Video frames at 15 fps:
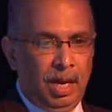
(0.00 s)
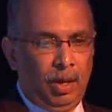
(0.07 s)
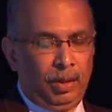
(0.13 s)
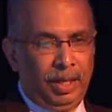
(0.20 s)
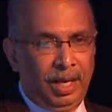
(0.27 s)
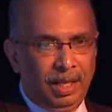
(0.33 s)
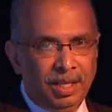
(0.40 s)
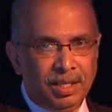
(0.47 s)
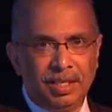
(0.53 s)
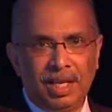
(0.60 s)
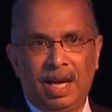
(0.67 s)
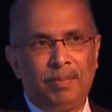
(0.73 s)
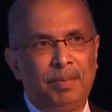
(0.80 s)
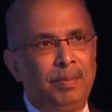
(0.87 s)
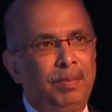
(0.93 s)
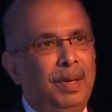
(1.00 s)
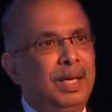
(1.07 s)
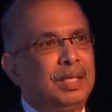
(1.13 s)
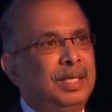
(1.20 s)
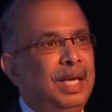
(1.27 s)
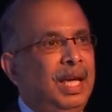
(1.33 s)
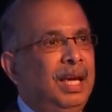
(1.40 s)
On the other side, people are
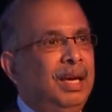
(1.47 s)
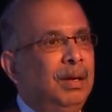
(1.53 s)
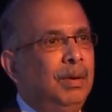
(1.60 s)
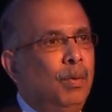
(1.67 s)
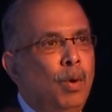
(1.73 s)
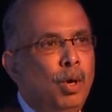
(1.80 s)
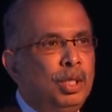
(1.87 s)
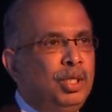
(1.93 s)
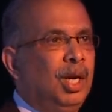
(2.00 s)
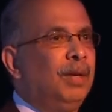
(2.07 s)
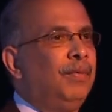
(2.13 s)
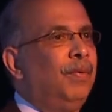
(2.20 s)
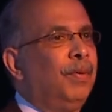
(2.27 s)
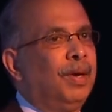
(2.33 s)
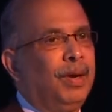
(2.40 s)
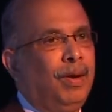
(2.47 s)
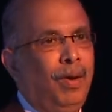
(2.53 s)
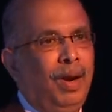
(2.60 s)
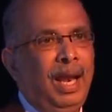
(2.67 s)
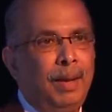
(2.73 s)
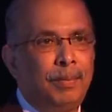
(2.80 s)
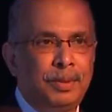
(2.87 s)
saying, watch out for a
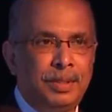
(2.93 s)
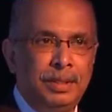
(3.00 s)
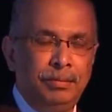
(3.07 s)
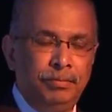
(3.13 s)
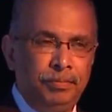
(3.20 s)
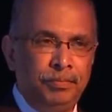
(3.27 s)
collapse.